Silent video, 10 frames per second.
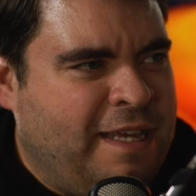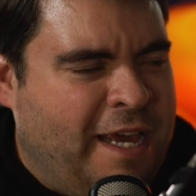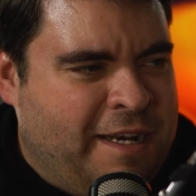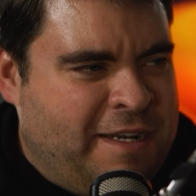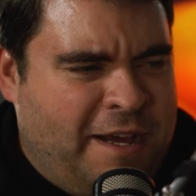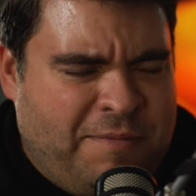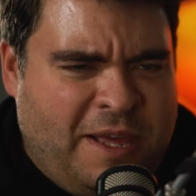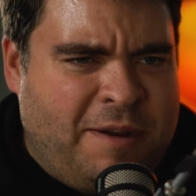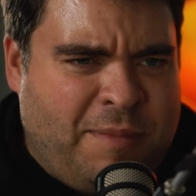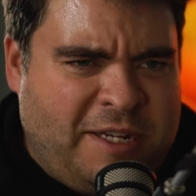And
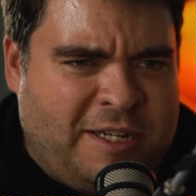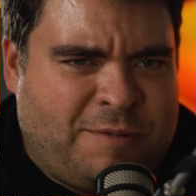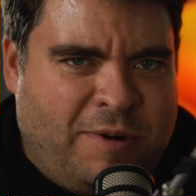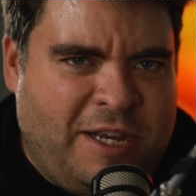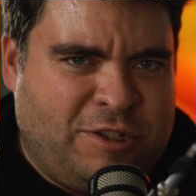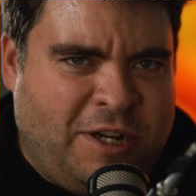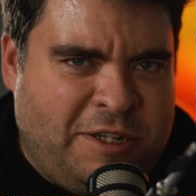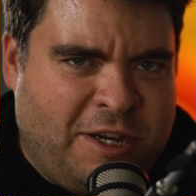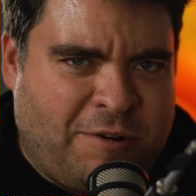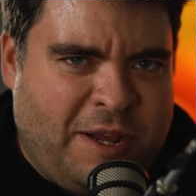then in my desperation,
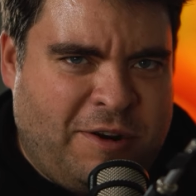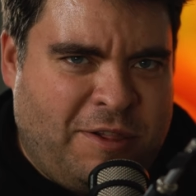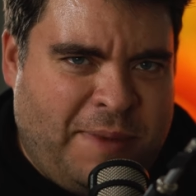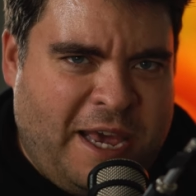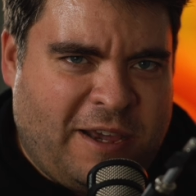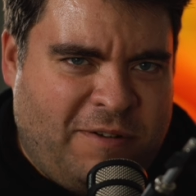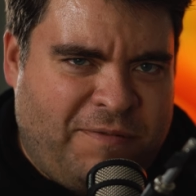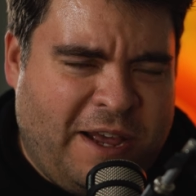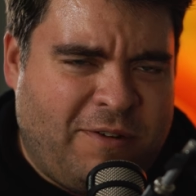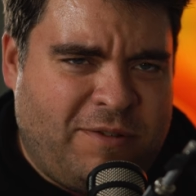I dug around in the bag and
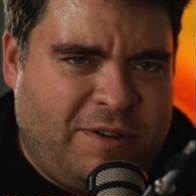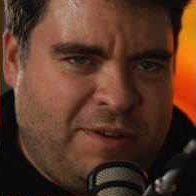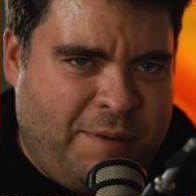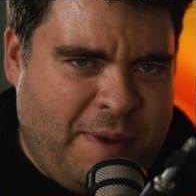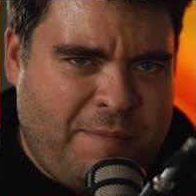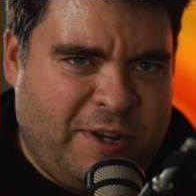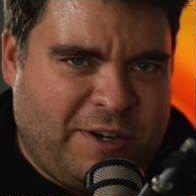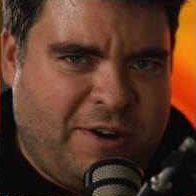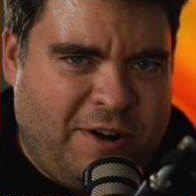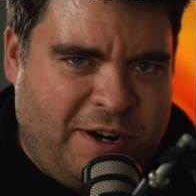found a memory
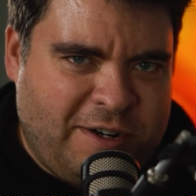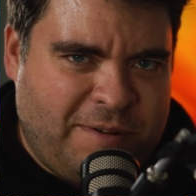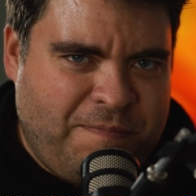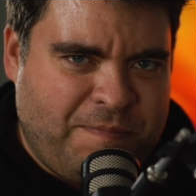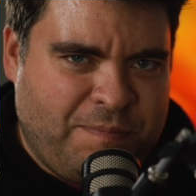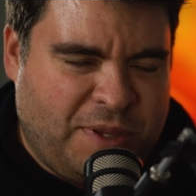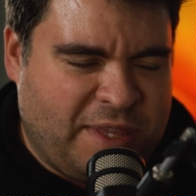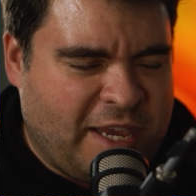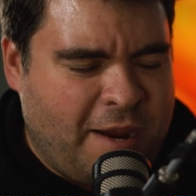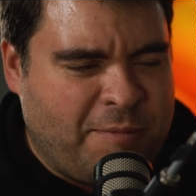card, but
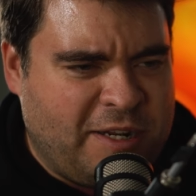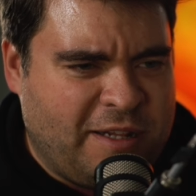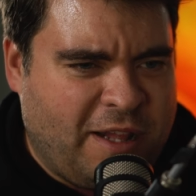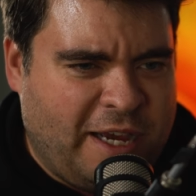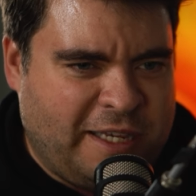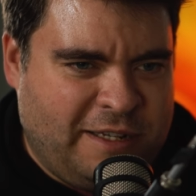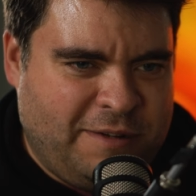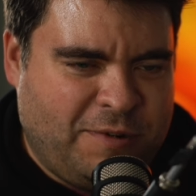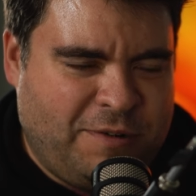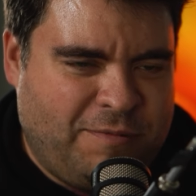the camera didn't like
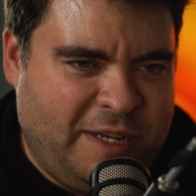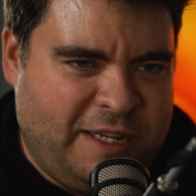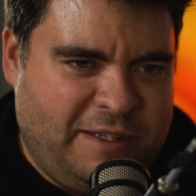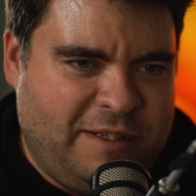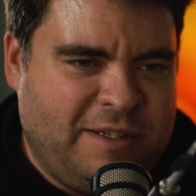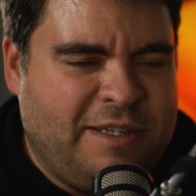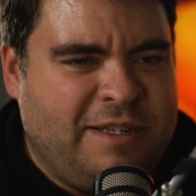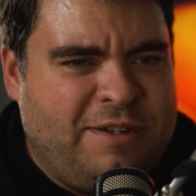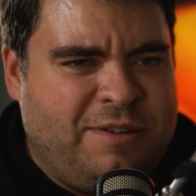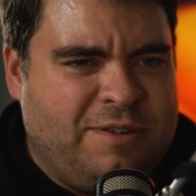it. It wouldn't read it.
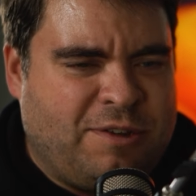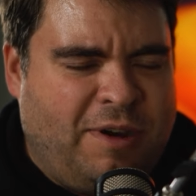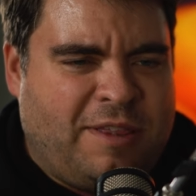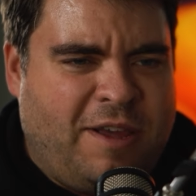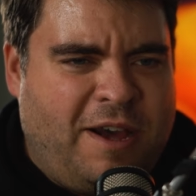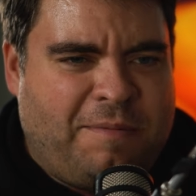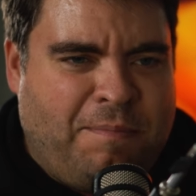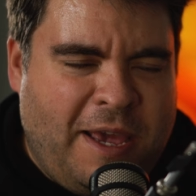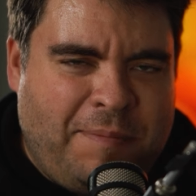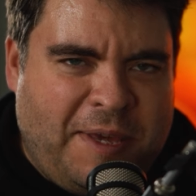So I thought,
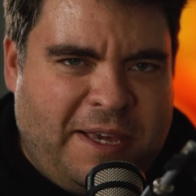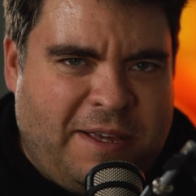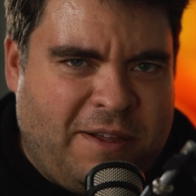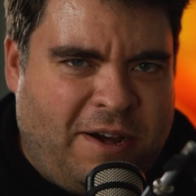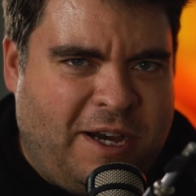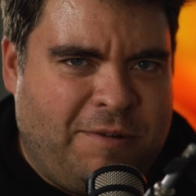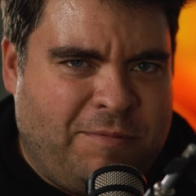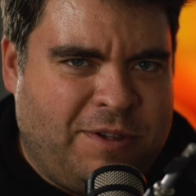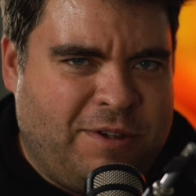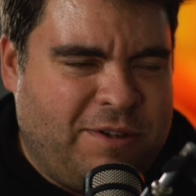maybe I
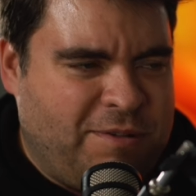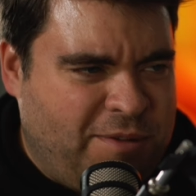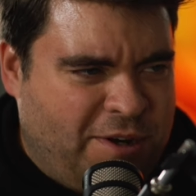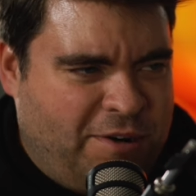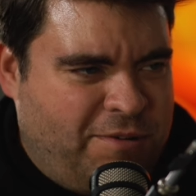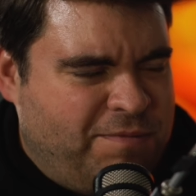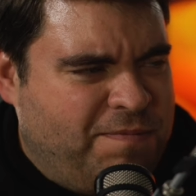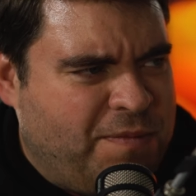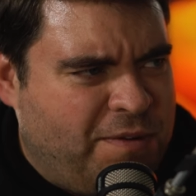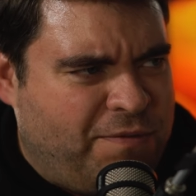will, you know,
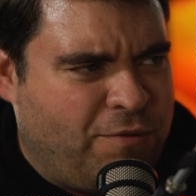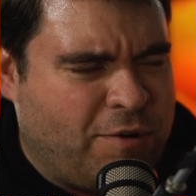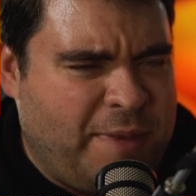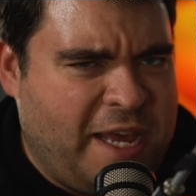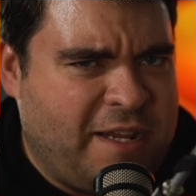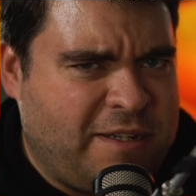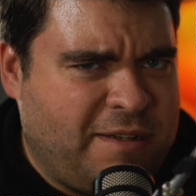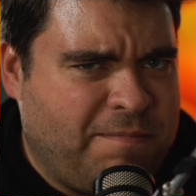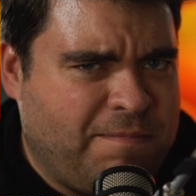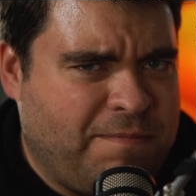
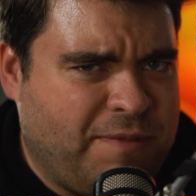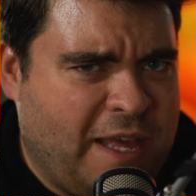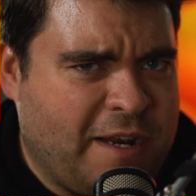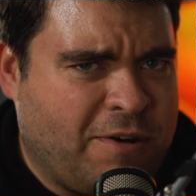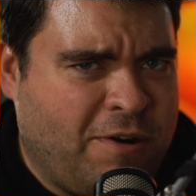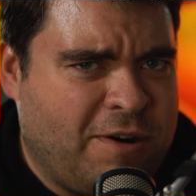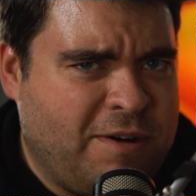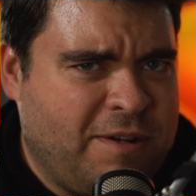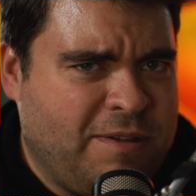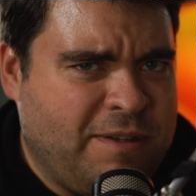format that
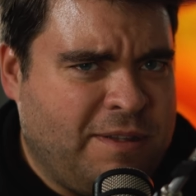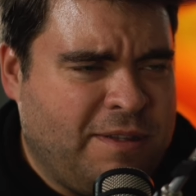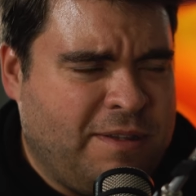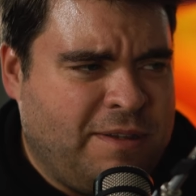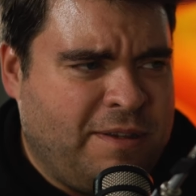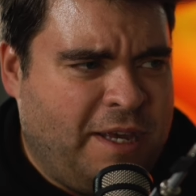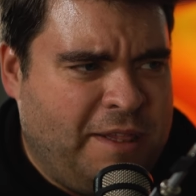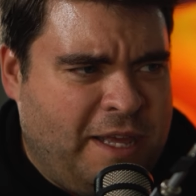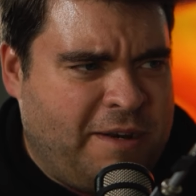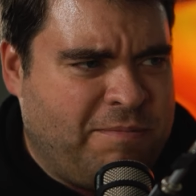card,
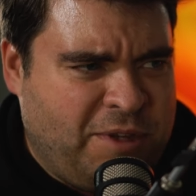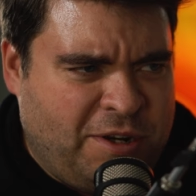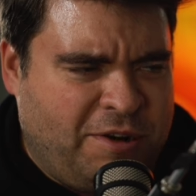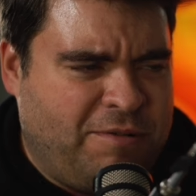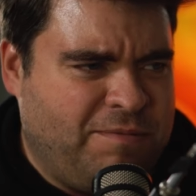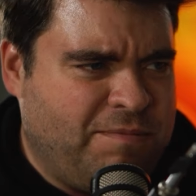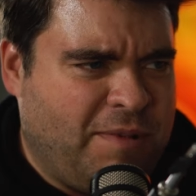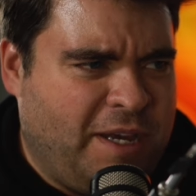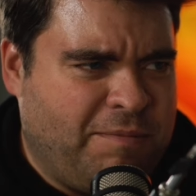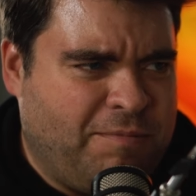and then, you know,
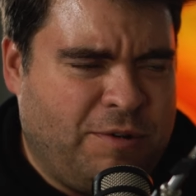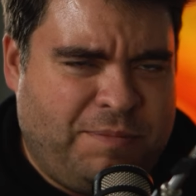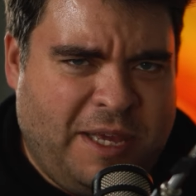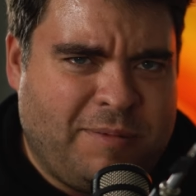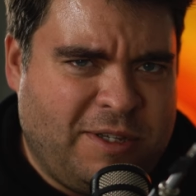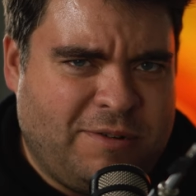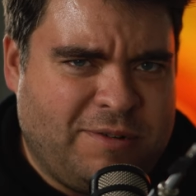I would be able to